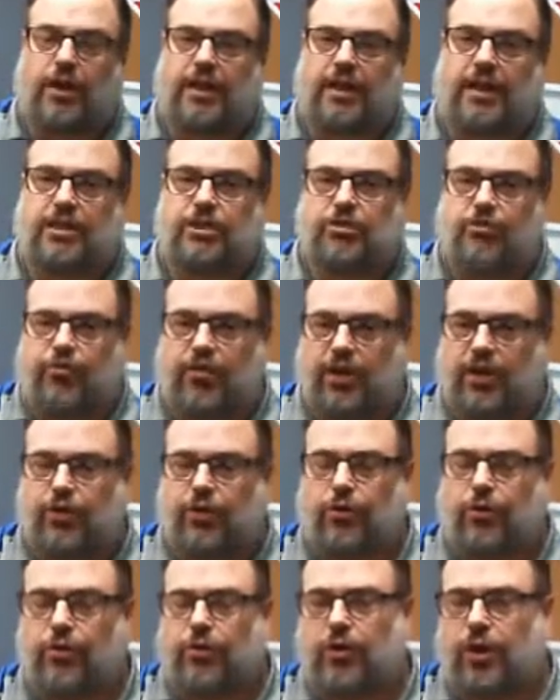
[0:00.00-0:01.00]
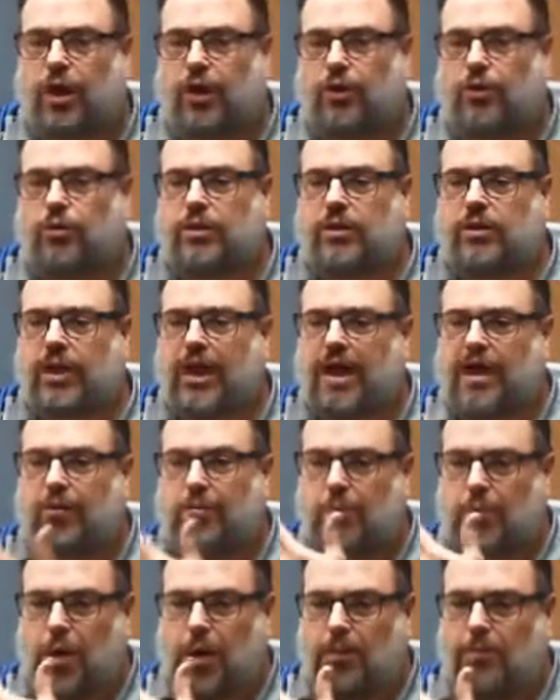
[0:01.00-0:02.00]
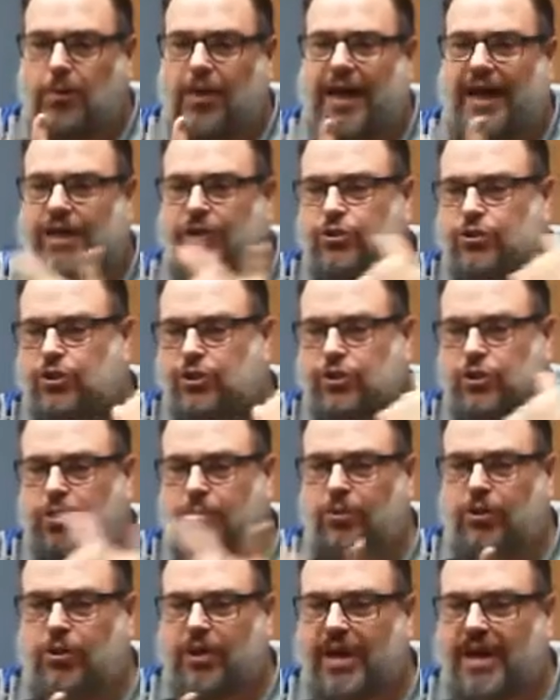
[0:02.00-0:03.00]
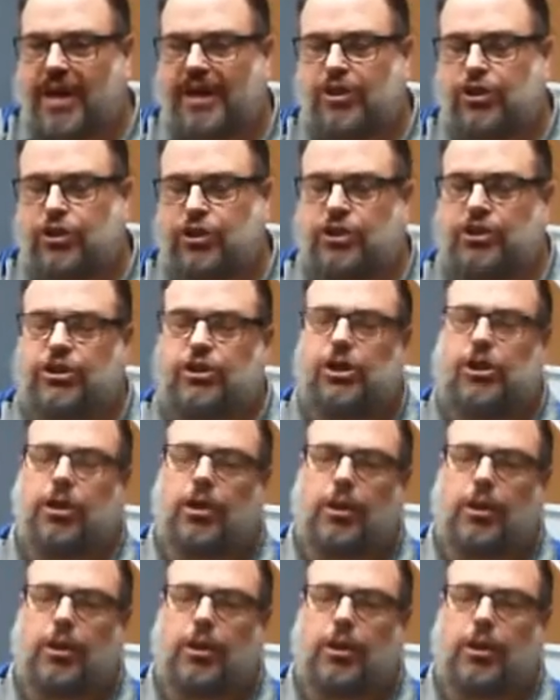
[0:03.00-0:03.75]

is failure not only to have proper hazardous communications,